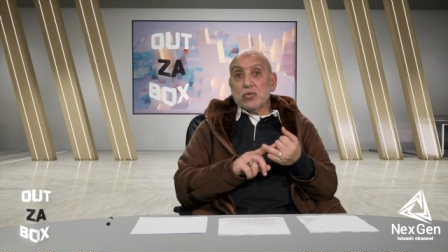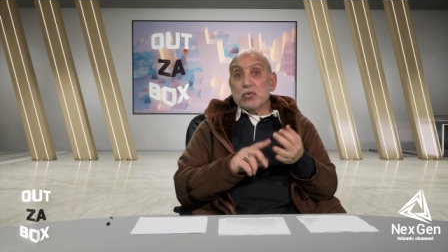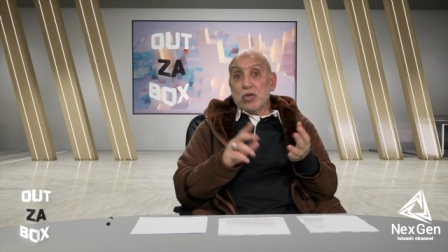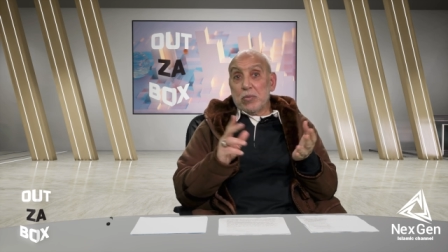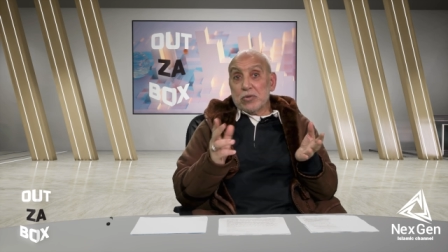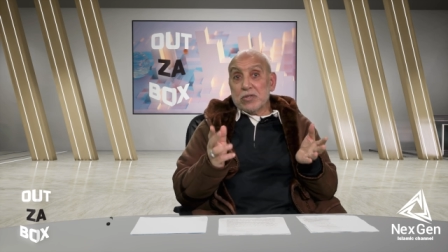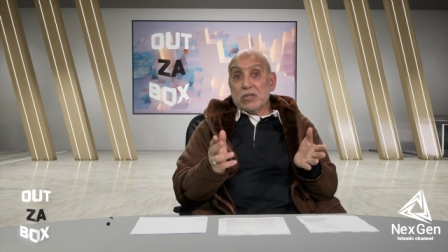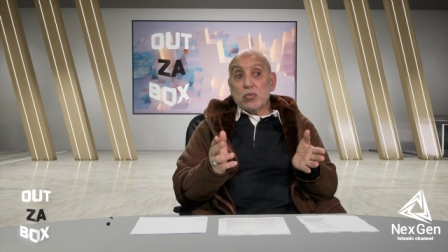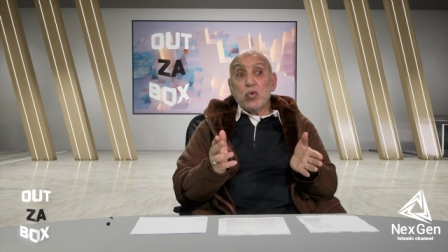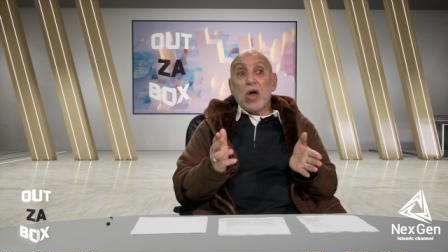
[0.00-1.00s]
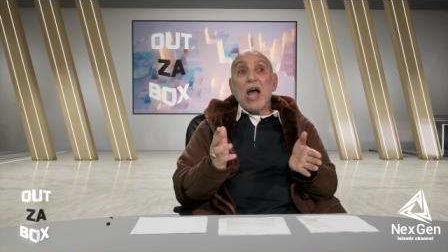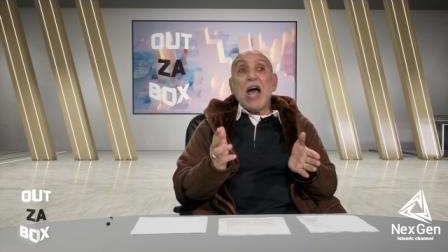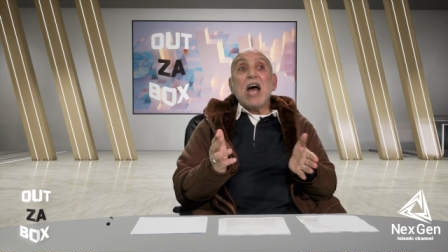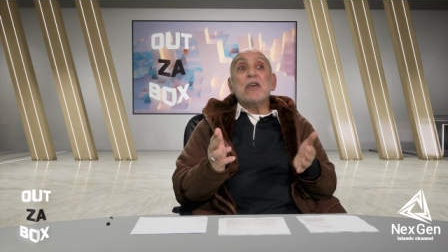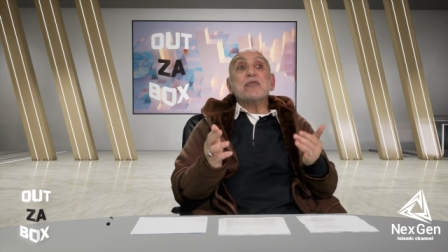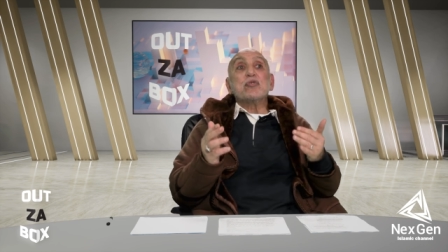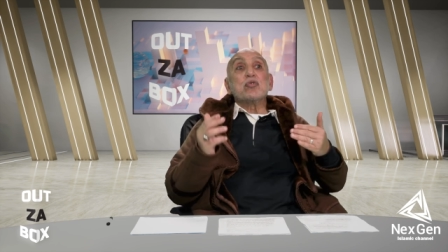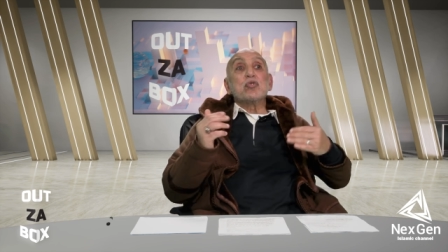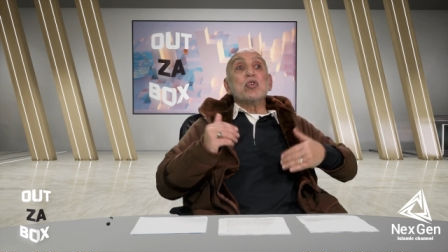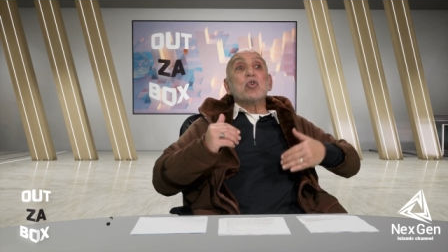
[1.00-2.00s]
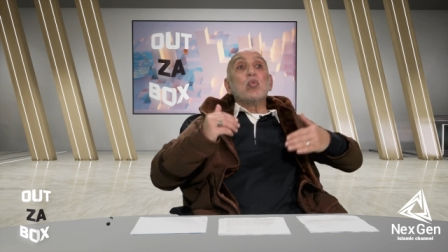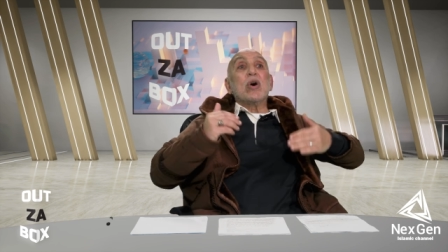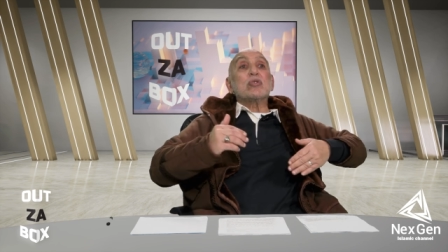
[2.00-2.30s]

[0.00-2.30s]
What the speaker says: which we know about it, we have to know